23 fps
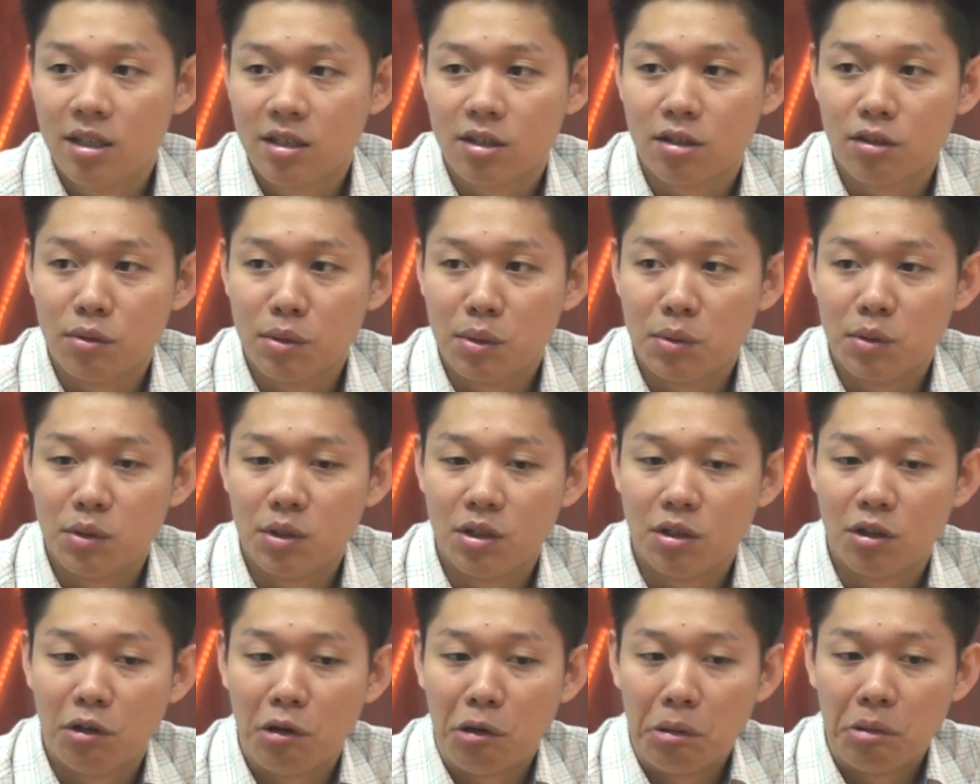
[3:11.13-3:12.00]
so we would
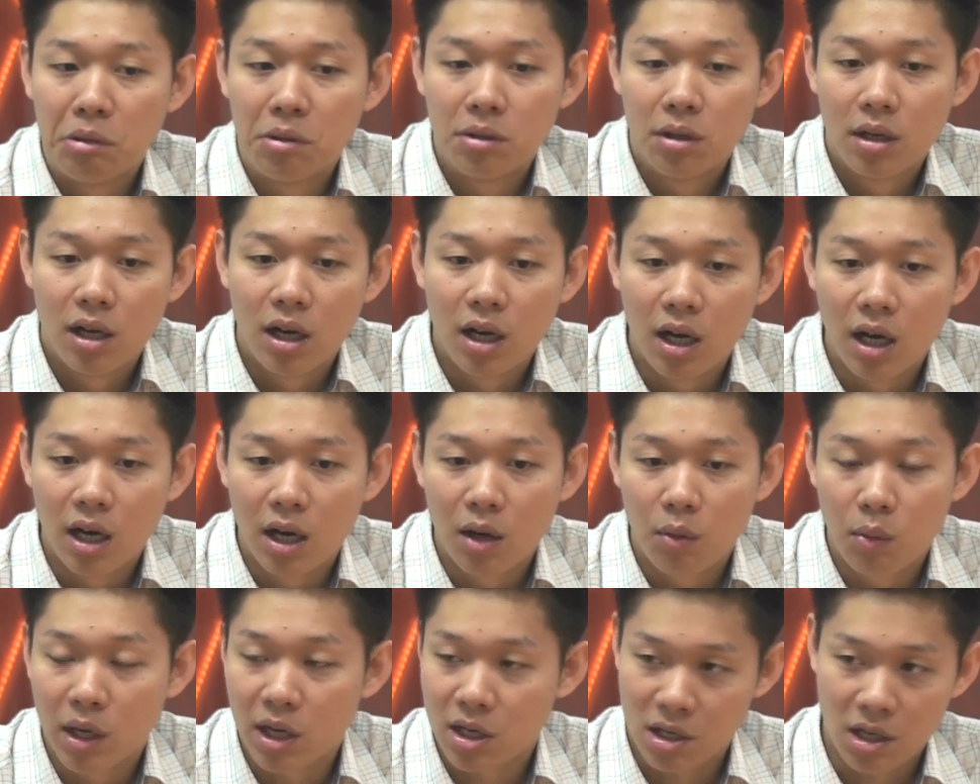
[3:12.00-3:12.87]
know
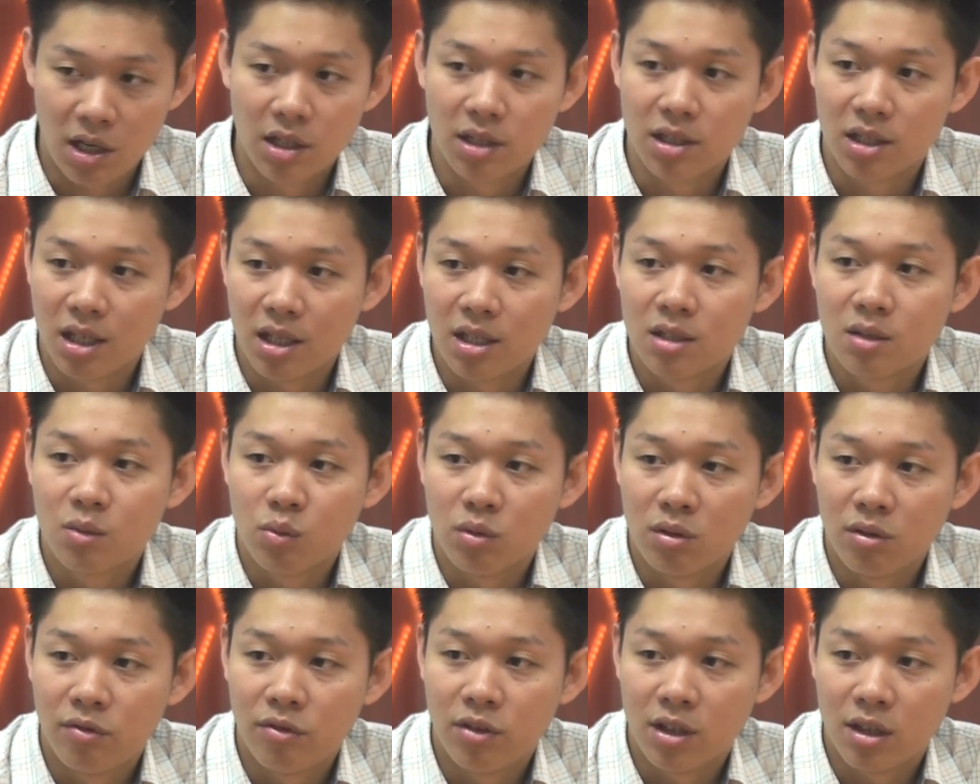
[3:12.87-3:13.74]
what contents
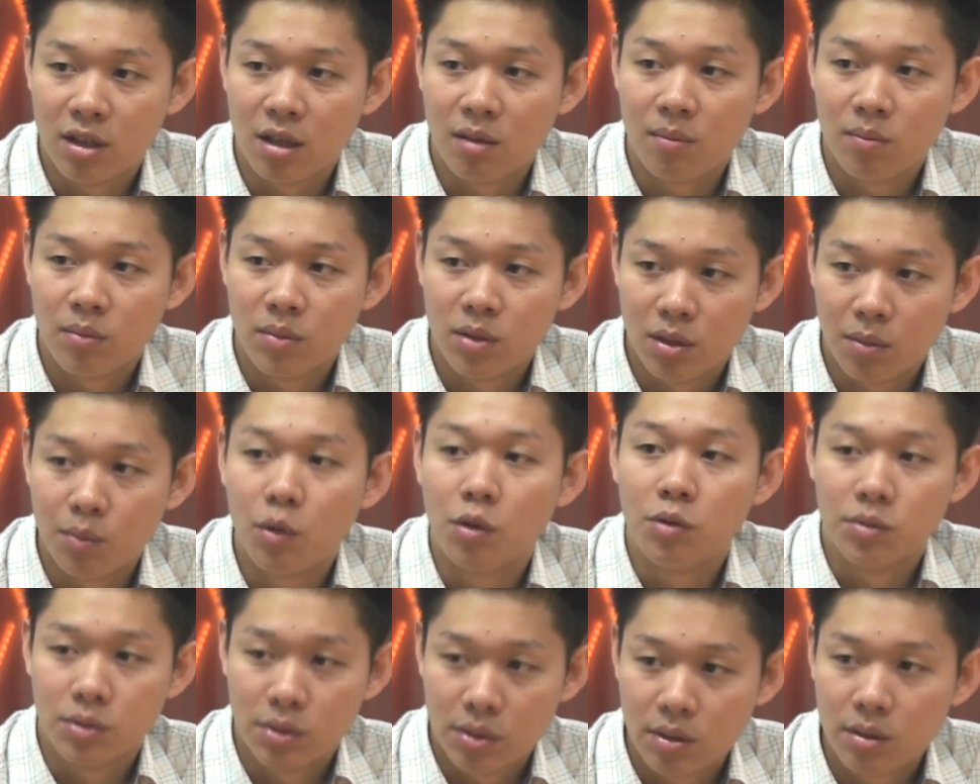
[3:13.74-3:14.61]
would fit them the
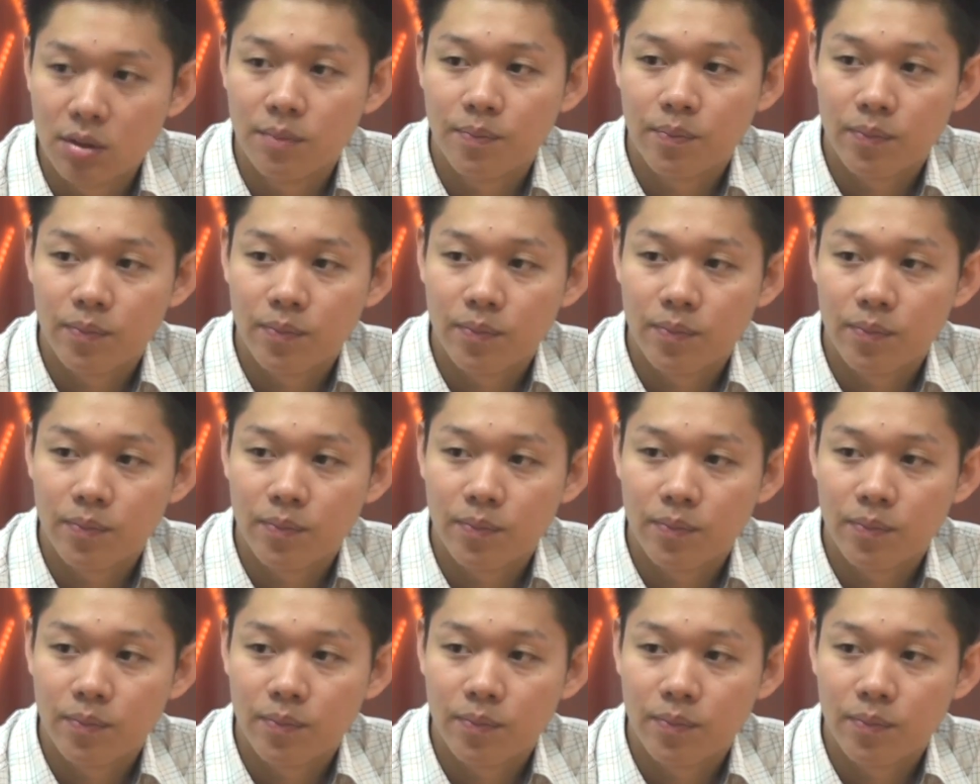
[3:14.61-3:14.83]
most.